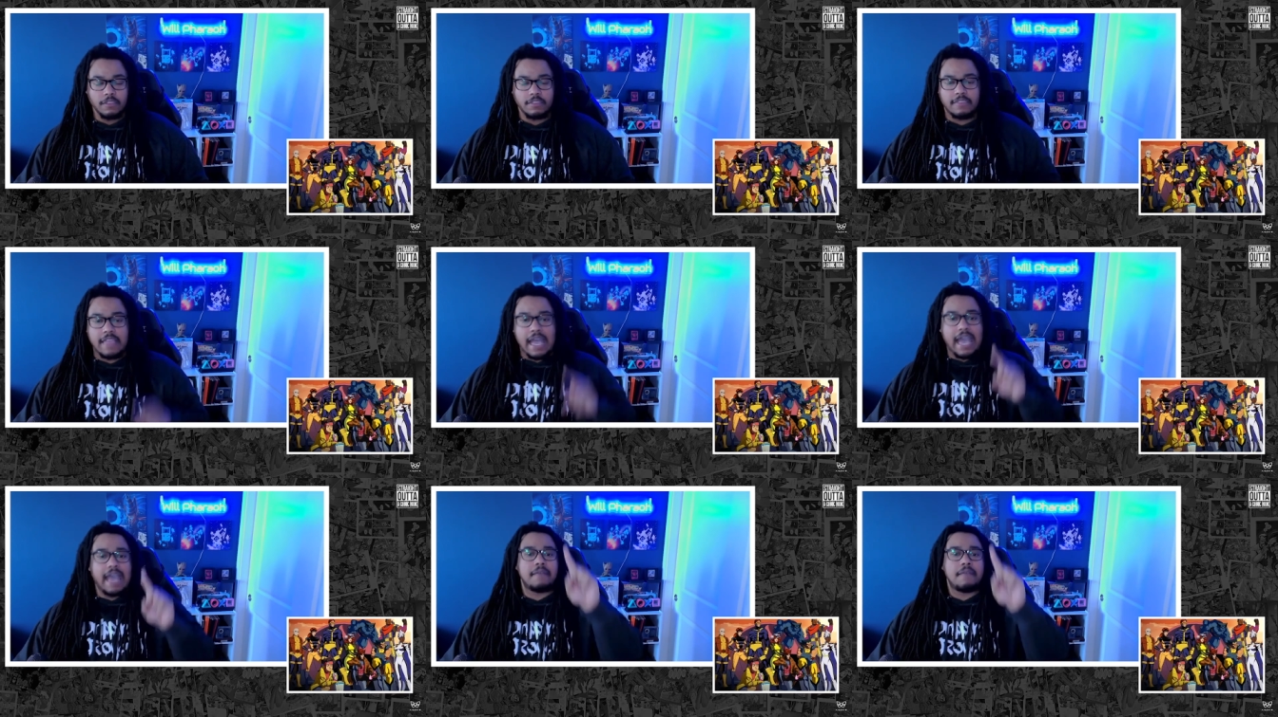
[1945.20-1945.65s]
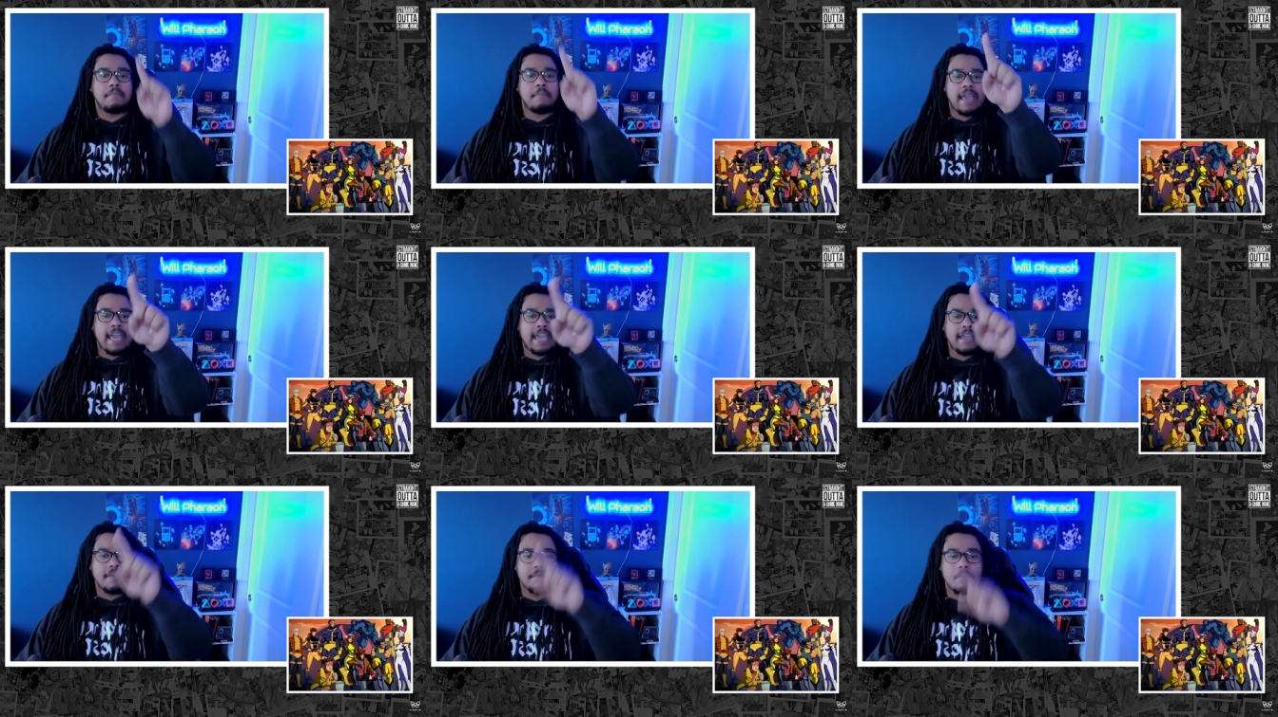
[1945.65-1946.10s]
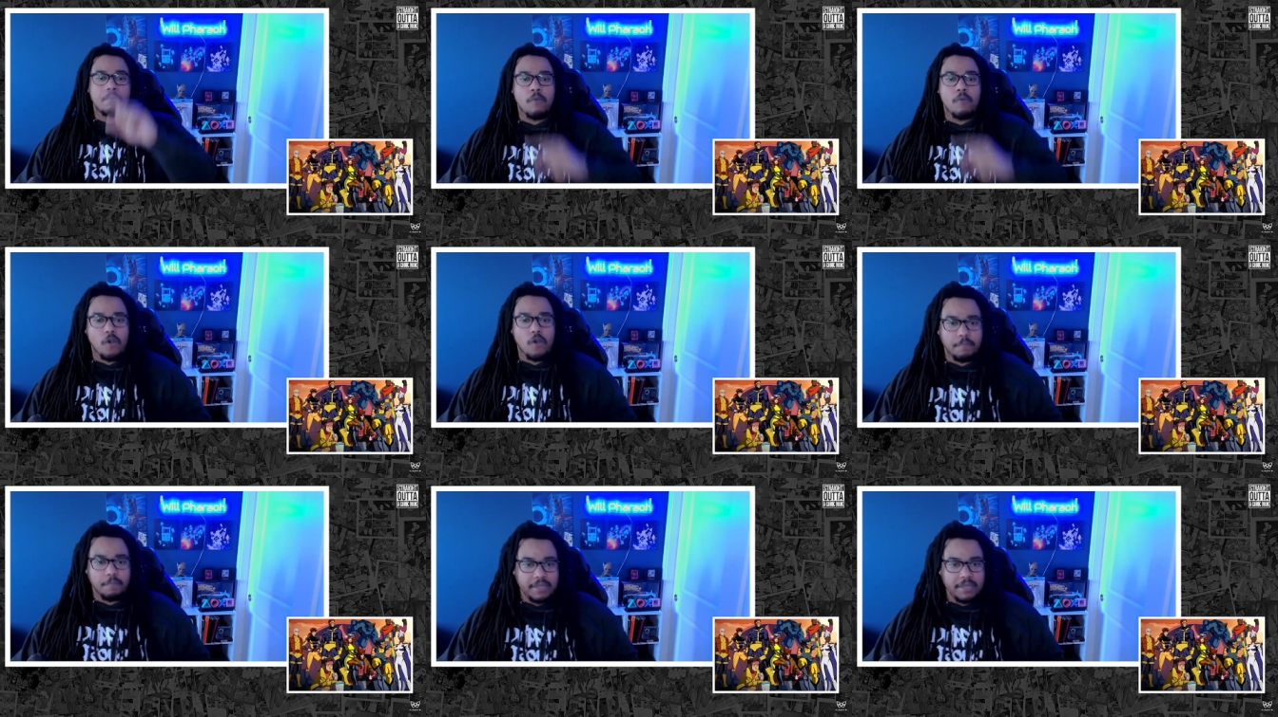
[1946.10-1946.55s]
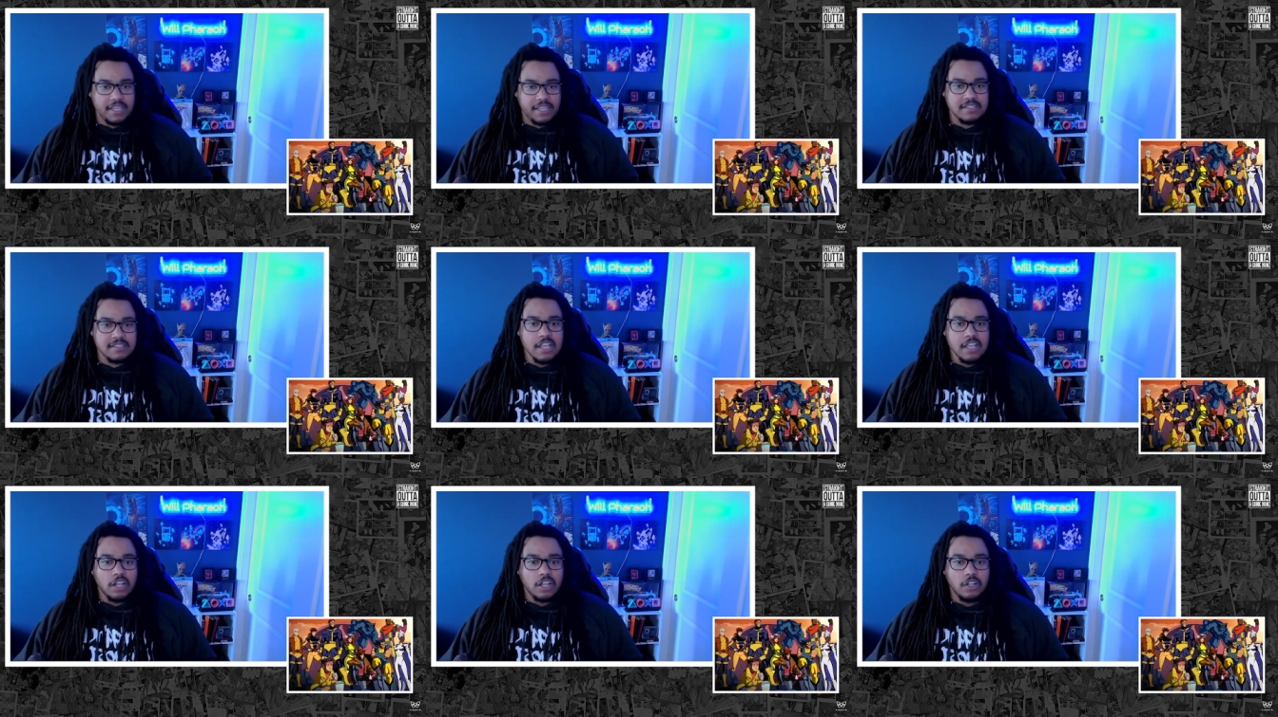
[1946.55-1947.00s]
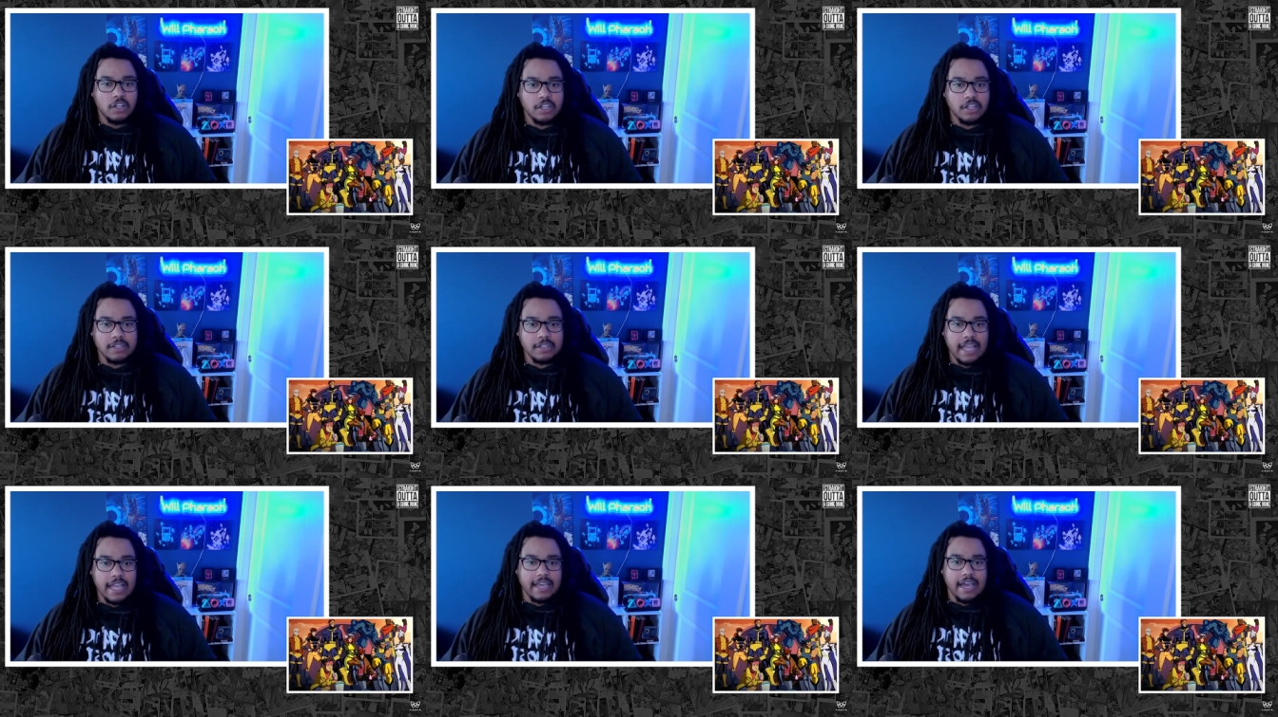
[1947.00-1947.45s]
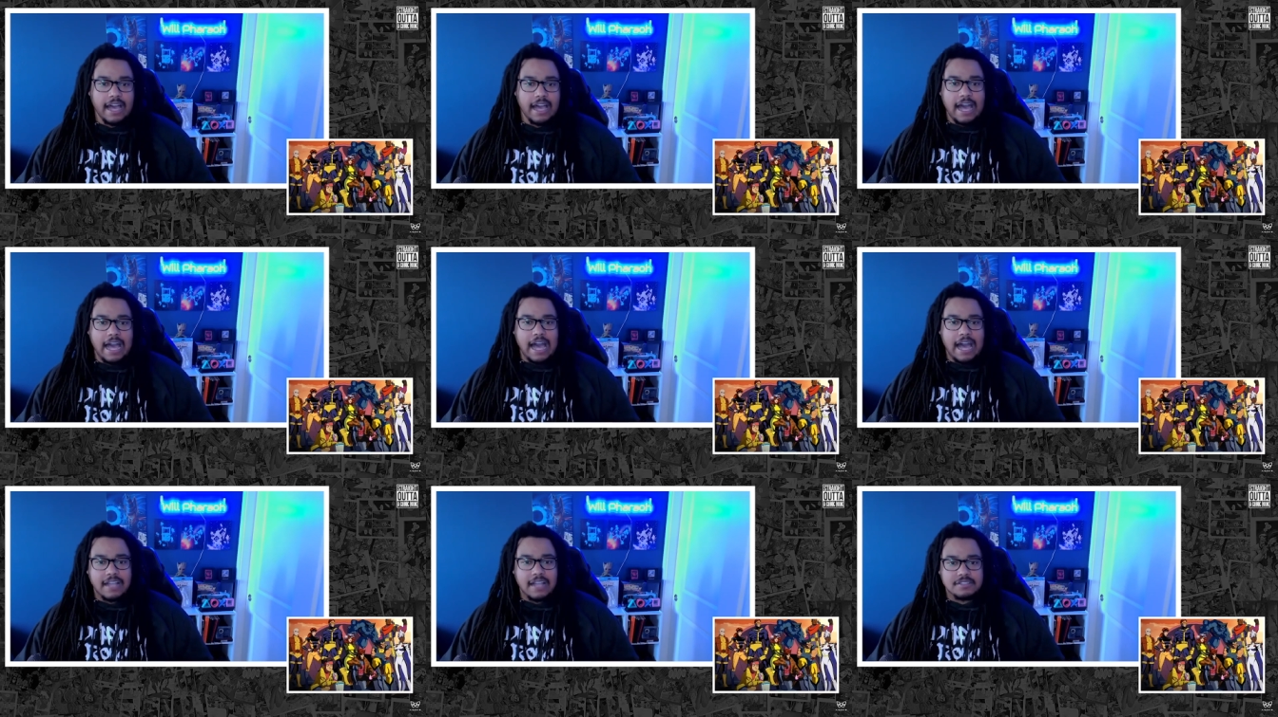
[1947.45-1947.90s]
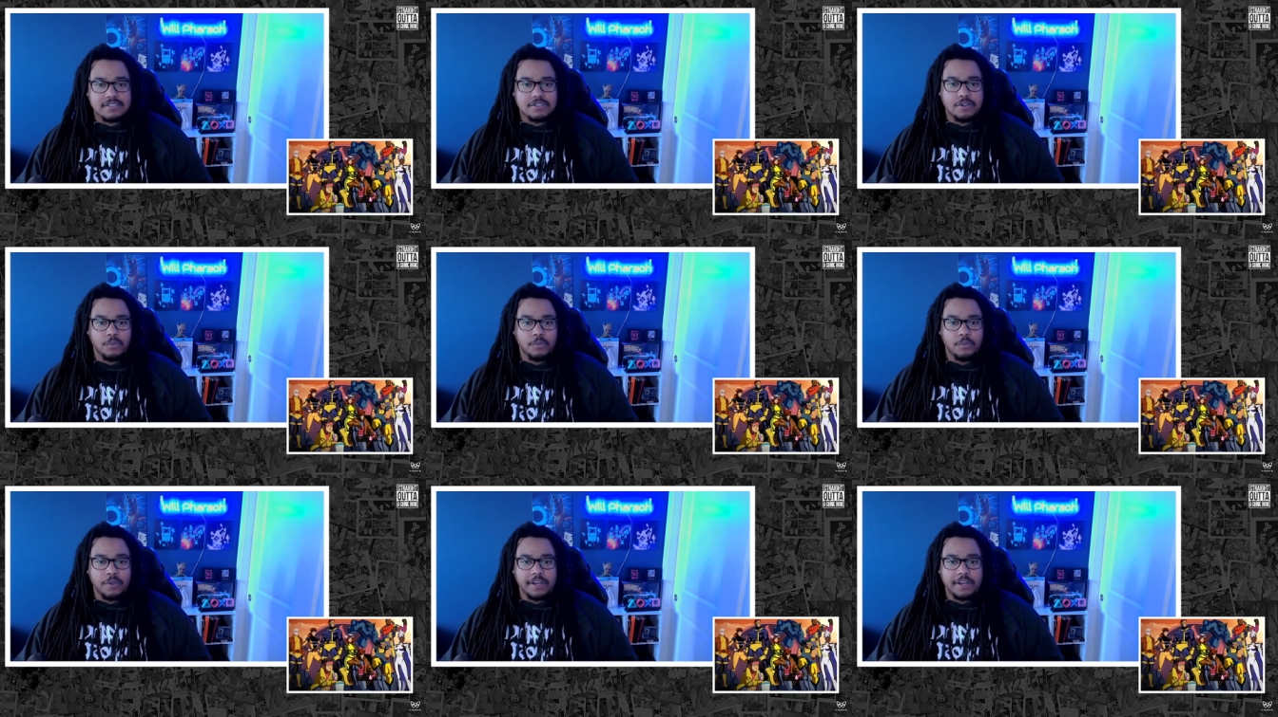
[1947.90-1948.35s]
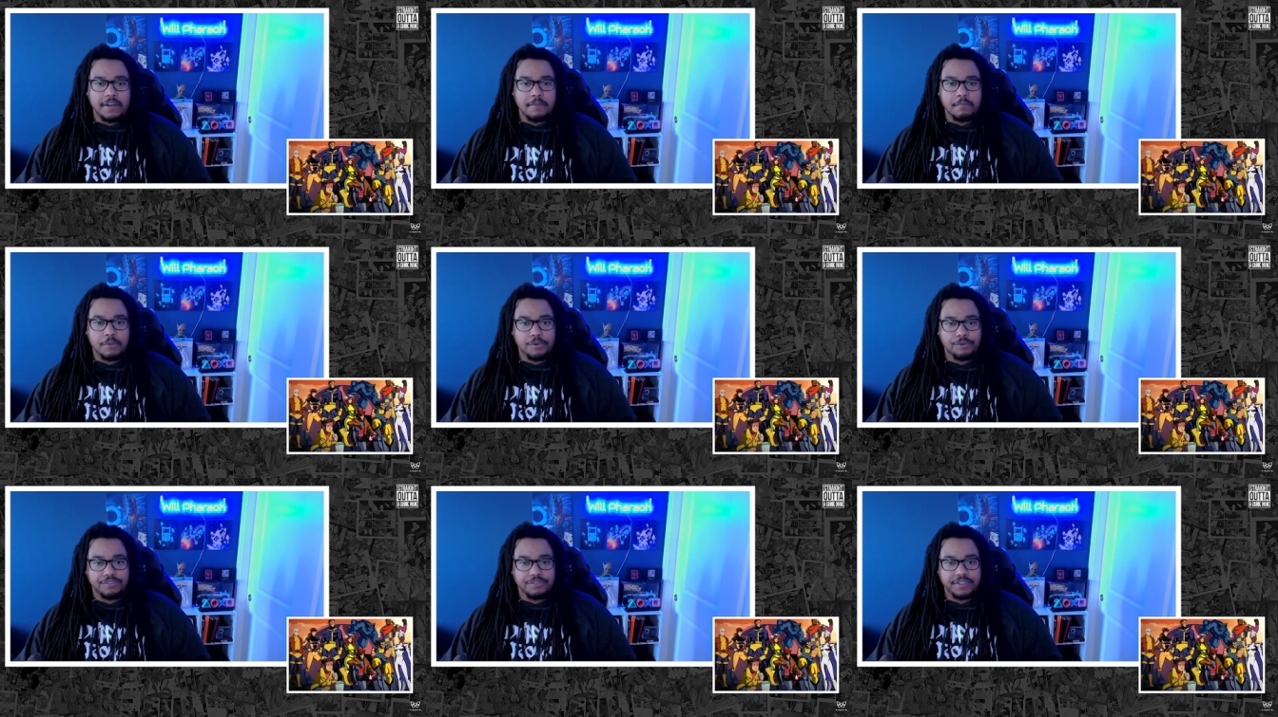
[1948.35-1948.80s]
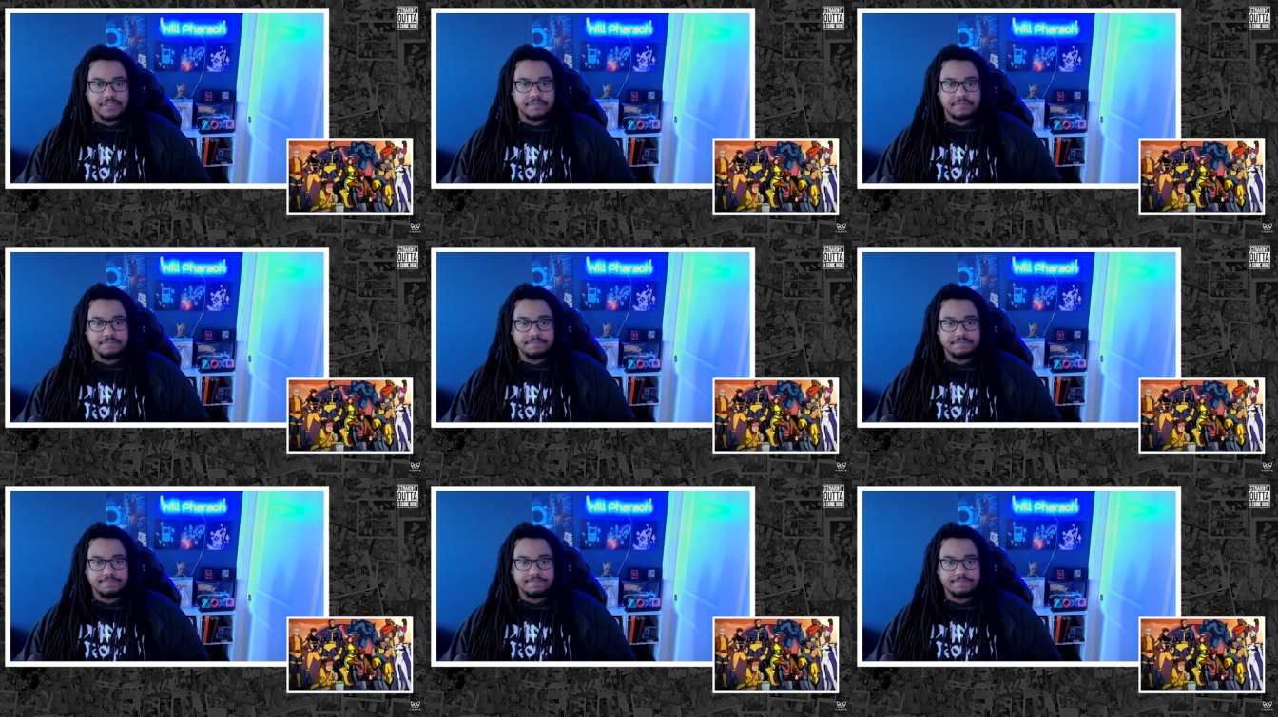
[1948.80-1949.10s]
That made Morbius look like an Oscar-winning movie.